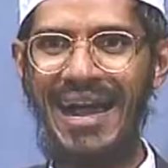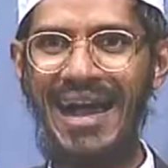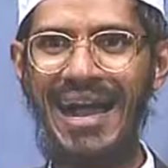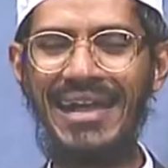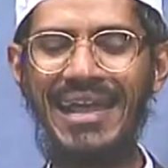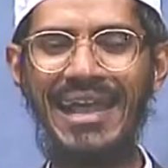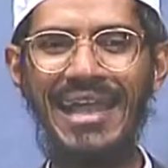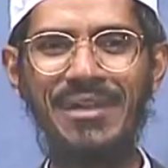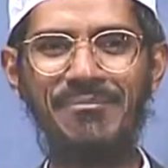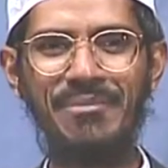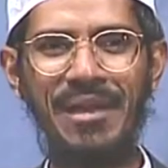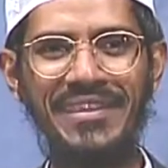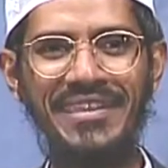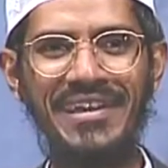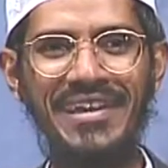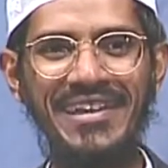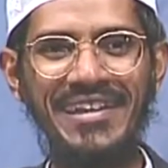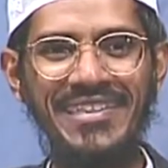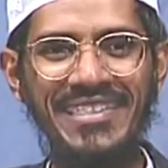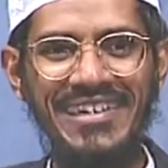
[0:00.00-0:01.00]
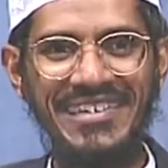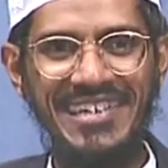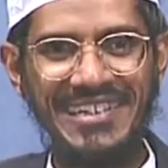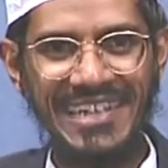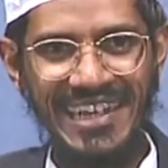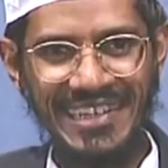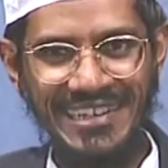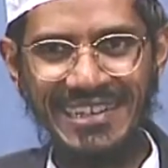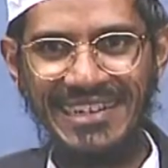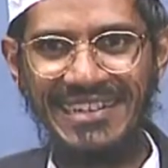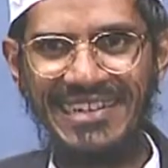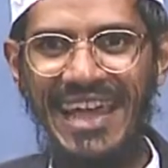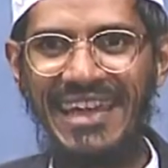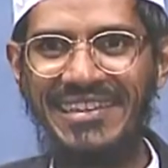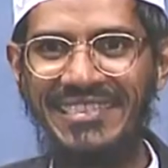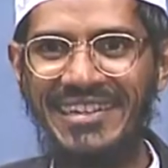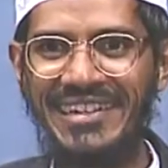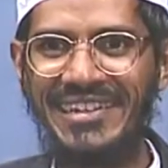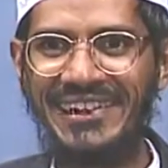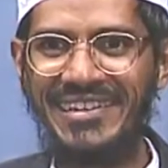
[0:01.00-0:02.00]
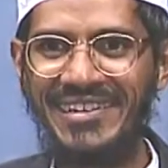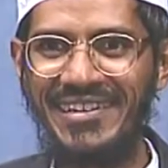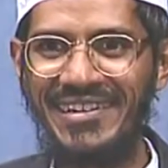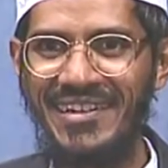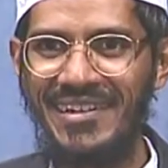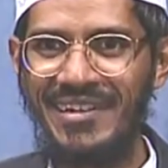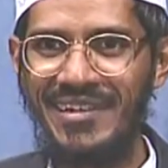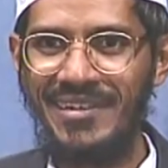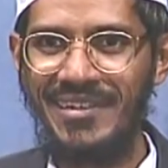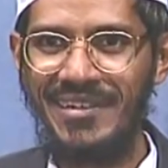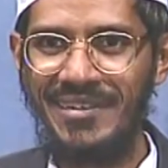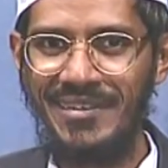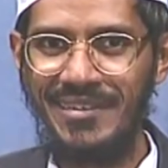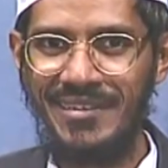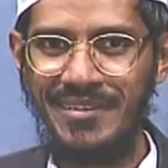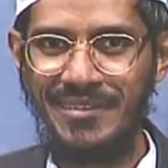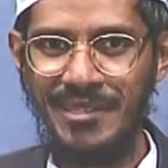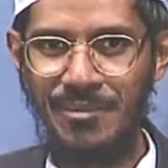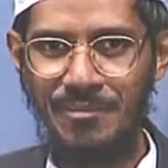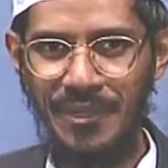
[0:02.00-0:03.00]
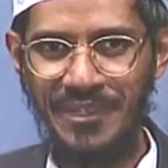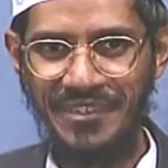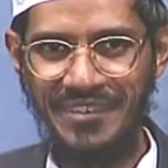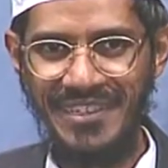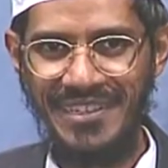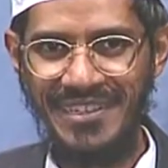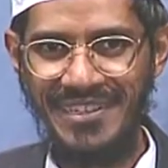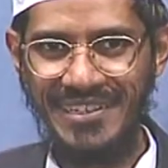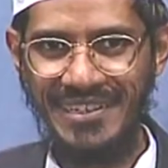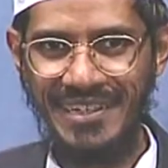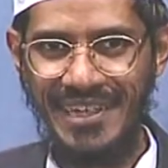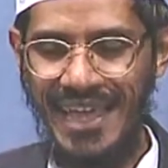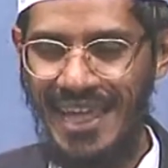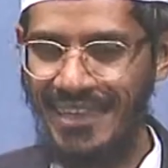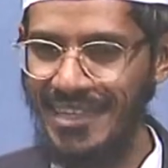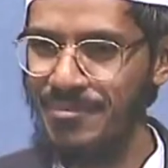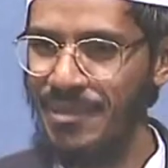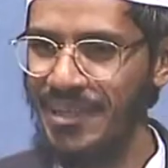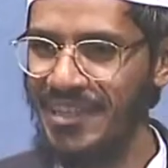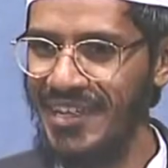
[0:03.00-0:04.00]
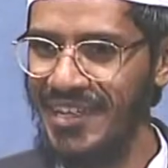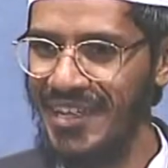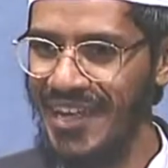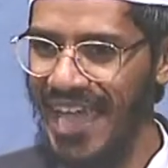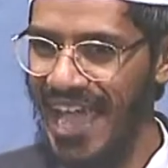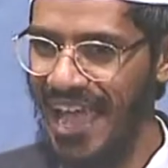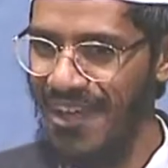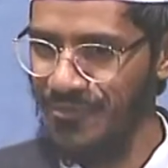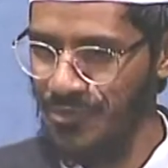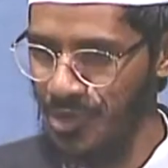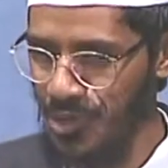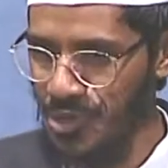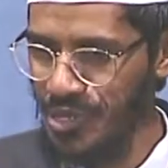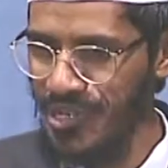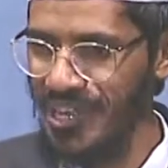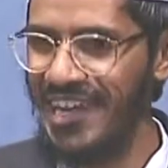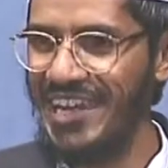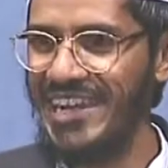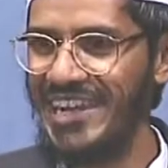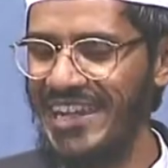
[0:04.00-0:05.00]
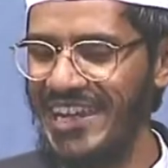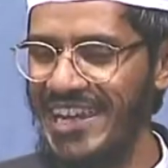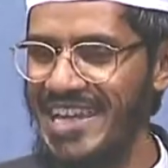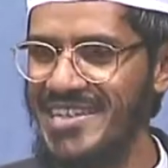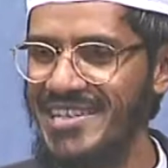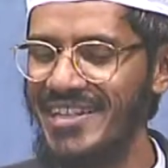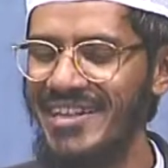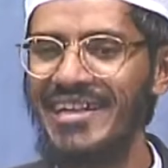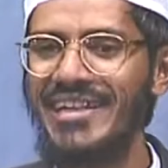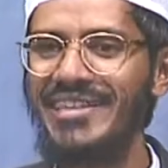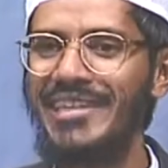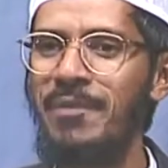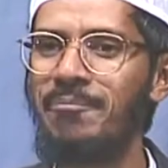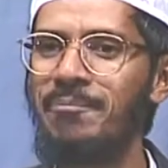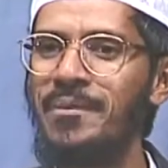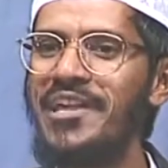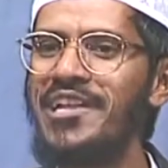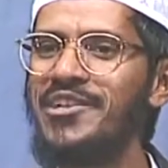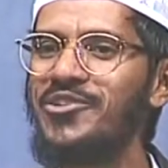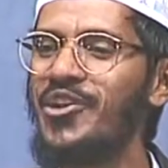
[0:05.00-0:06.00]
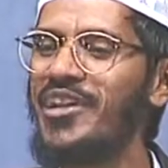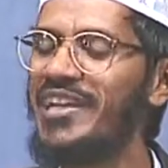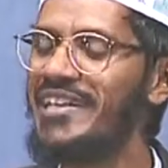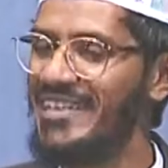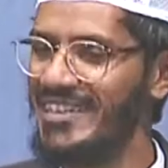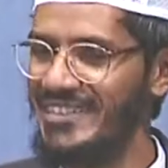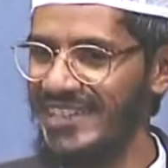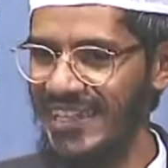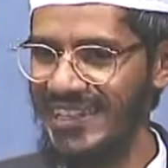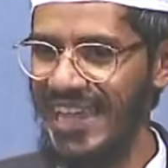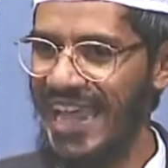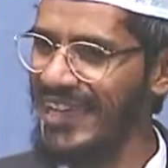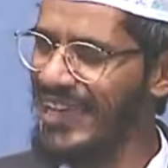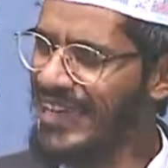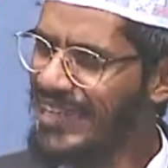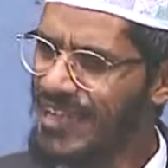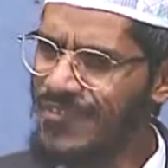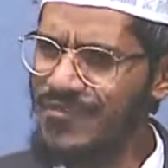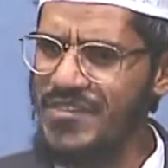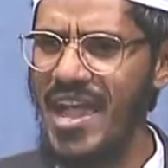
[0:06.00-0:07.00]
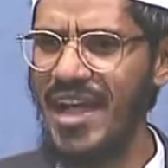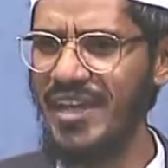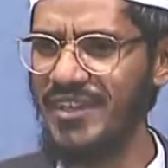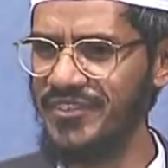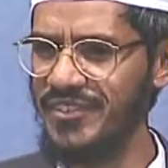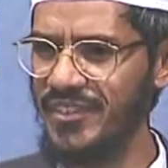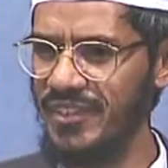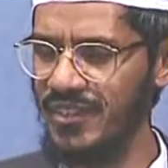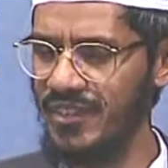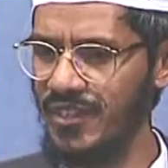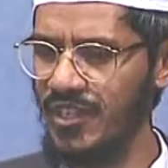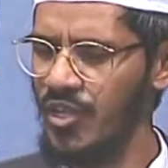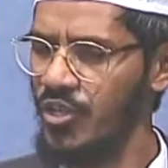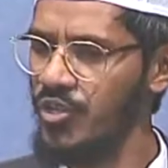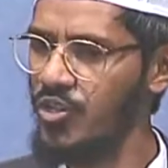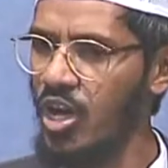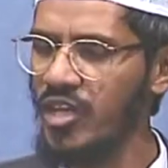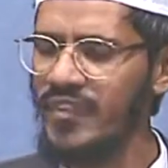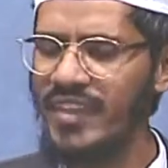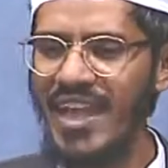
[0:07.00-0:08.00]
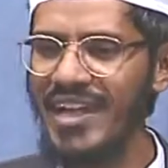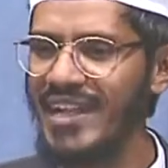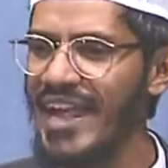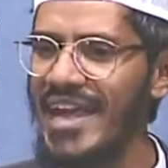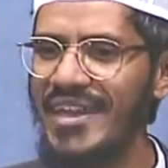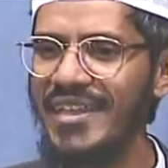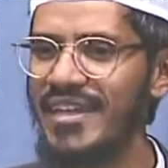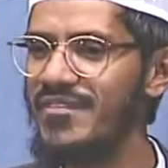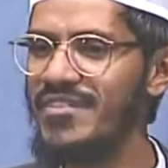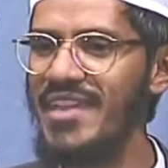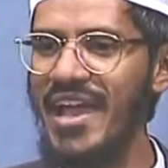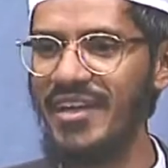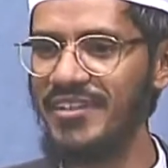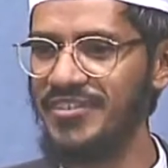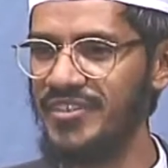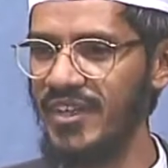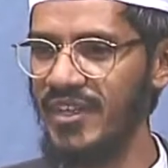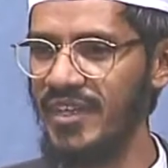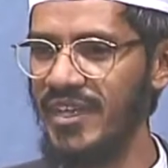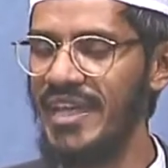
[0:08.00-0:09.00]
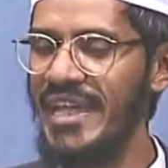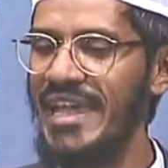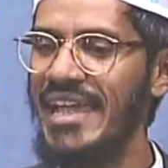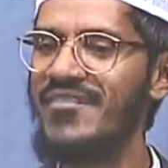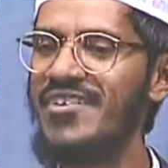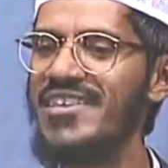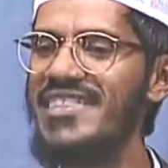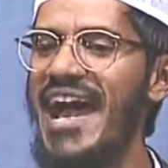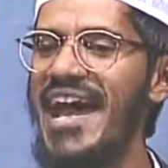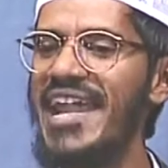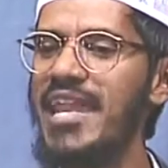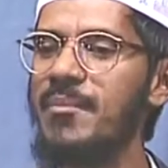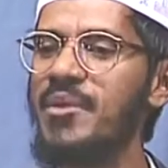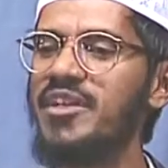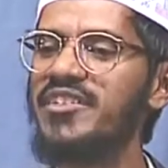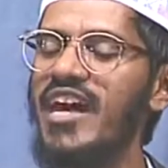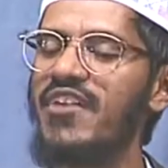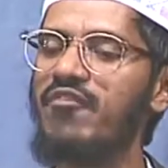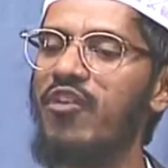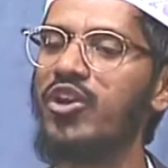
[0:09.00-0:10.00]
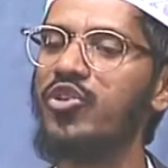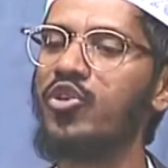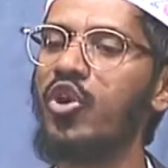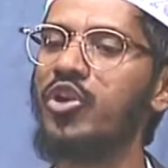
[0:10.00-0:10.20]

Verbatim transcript: Again, brother is interjecting. I think the person, I think, brother, I've told you clearly in English that please don't interject. I can give the answer. Not that I can't give the answer. Even the animals have got no